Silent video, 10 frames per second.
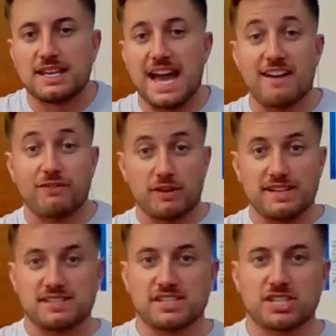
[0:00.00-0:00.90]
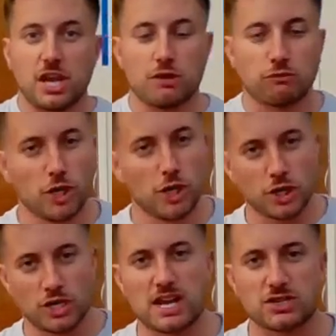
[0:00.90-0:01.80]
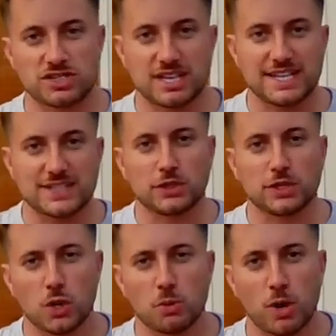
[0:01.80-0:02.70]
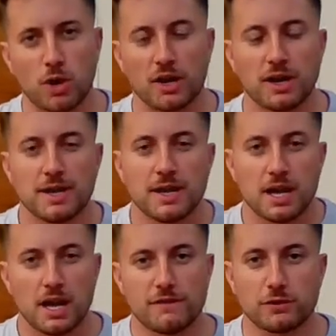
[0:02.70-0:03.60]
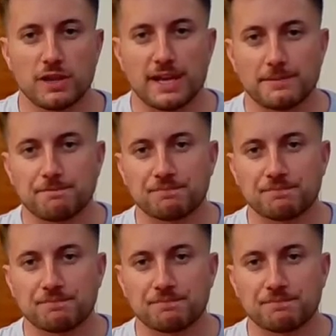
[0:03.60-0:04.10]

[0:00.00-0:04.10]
calf raises, really good exercise for the lower part of your leg.